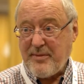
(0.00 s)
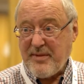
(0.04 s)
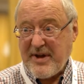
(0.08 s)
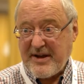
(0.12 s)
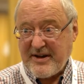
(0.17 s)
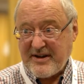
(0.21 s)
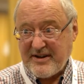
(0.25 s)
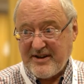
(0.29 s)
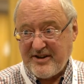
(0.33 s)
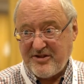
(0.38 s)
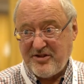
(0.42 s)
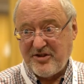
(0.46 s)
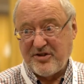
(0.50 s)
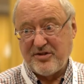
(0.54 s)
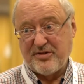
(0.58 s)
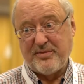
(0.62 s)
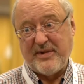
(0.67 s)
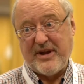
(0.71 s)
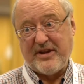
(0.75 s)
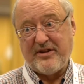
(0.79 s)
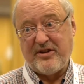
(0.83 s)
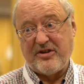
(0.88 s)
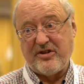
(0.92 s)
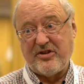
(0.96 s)
analytical
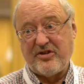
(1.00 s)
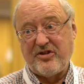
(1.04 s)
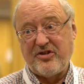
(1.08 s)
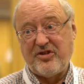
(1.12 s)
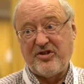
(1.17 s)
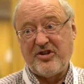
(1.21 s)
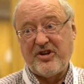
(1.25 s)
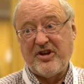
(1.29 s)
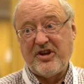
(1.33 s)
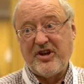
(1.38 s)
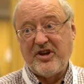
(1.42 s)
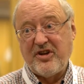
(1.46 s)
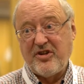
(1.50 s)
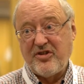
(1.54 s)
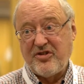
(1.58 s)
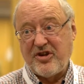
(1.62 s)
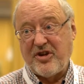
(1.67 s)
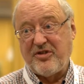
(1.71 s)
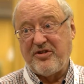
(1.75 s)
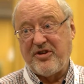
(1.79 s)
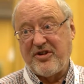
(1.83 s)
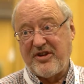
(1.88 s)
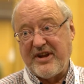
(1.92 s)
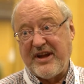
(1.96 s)
methods, so
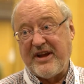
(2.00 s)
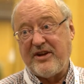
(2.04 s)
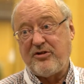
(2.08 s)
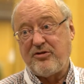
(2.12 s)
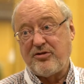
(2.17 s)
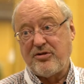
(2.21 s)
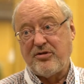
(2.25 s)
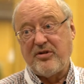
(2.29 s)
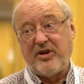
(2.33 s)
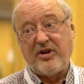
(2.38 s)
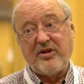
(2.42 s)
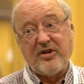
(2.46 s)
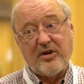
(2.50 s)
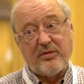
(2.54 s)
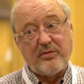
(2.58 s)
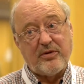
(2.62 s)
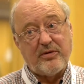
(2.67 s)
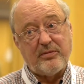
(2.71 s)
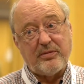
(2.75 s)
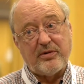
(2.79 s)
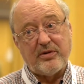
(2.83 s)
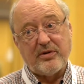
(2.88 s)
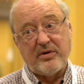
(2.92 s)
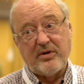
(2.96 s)
that they're truly
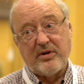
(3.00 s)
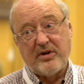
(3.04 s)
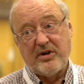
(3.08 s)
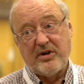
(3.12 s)
comparable.